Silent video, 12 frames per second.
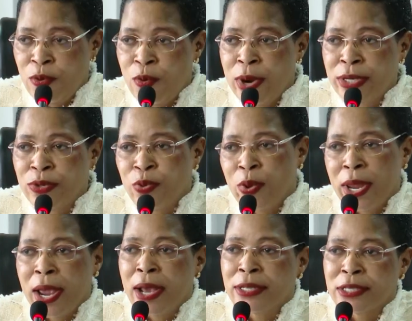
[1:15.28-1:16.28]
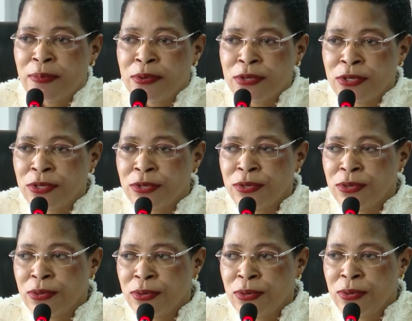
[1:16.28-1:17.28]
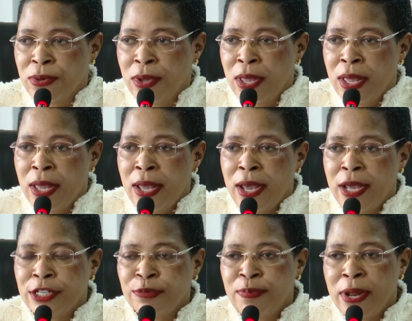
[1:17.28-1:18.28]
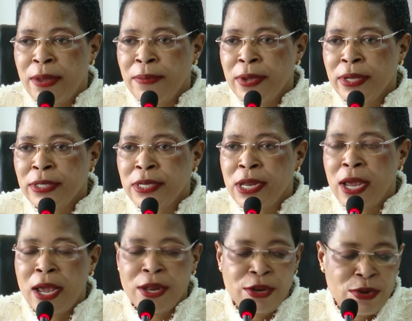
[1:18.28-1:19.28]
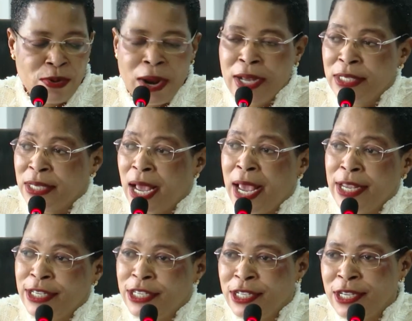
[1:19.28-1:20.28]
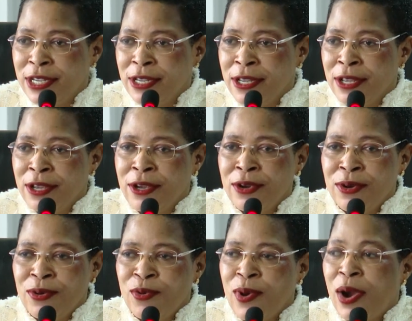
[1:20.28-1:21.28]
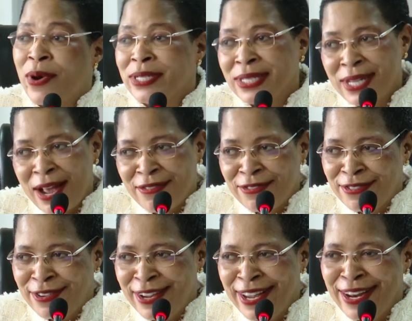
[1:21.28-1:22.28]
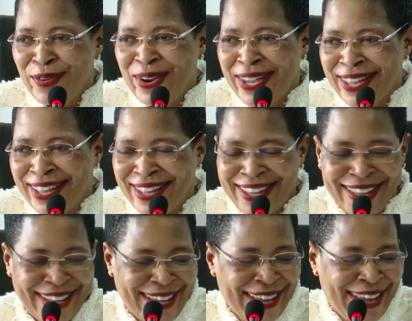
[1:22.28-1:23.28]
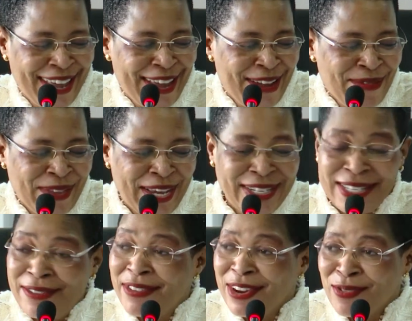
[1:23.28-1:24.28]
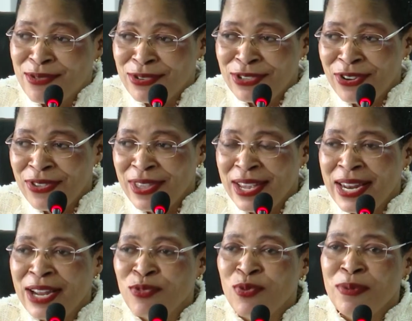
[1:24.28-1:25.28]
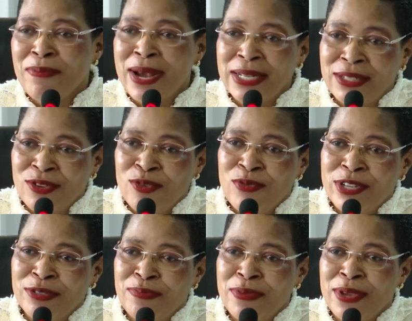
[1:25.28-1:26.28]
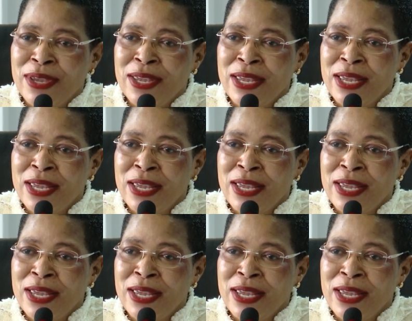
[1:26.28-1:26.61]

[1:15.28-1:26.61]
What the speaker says: what we are supposed to do as Parliament, and you as IG, who are our staff anyway. It's a very crucial thing that we must always be